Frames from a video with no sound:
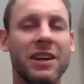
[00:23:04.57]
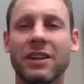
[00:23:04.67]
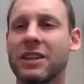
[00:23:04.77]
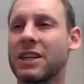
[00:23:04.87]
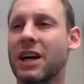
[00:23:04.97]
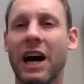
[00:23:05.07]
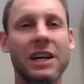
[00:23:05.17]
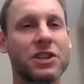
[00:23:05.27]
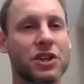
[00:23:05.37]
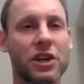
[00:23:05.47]
on these high
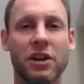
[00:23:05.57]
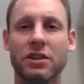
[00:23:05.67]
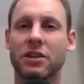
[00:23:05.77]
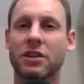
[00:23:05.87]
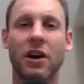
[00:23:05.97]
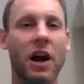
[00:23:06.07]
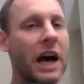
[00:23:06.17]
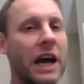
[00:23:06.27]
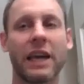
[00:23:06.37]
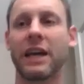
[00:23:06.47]
chairs in our
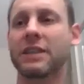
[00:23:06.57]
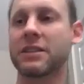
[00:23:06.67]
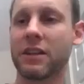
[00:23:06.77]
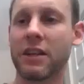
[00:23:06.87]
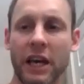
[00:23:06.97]
high castle